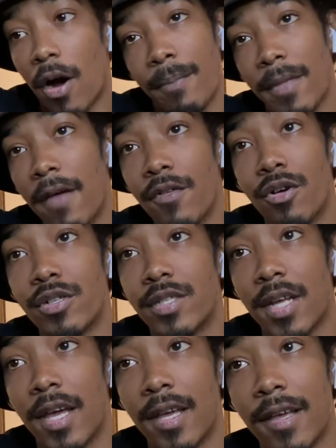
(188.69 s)
I'm not even going to
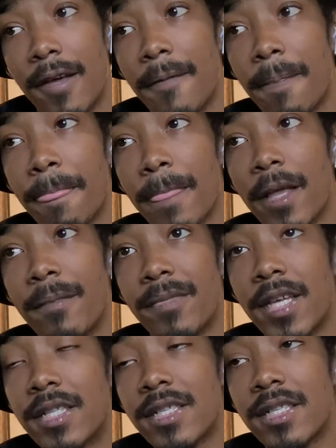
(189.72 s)
say
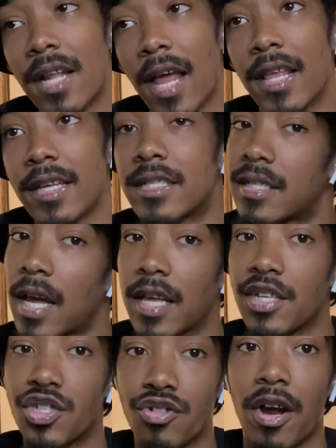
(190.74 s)
this is like his
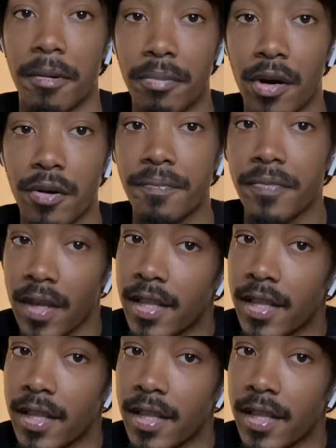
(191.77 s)
second strike, bro.